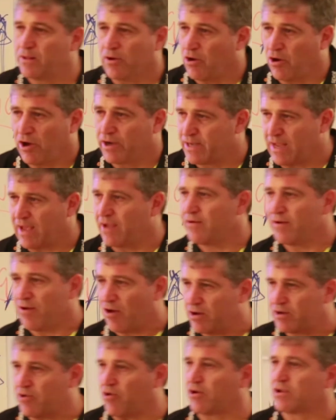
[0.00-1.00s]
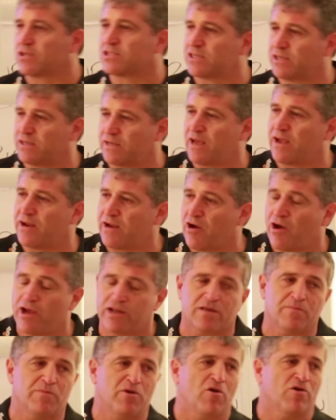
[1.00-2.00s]
I don't. I honestly don't I
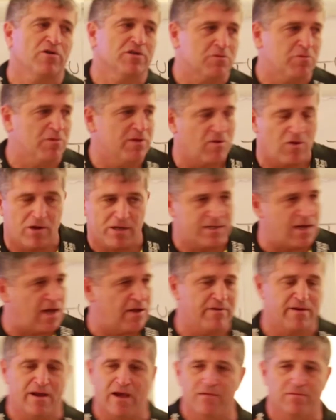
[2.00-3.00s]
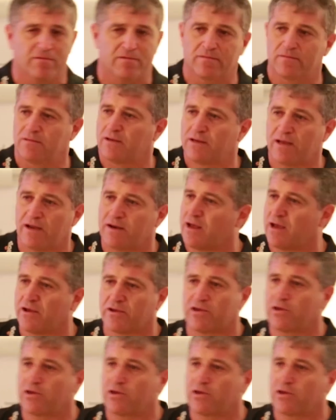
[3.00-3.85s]
had to be honest with you. I don't know. I don't know,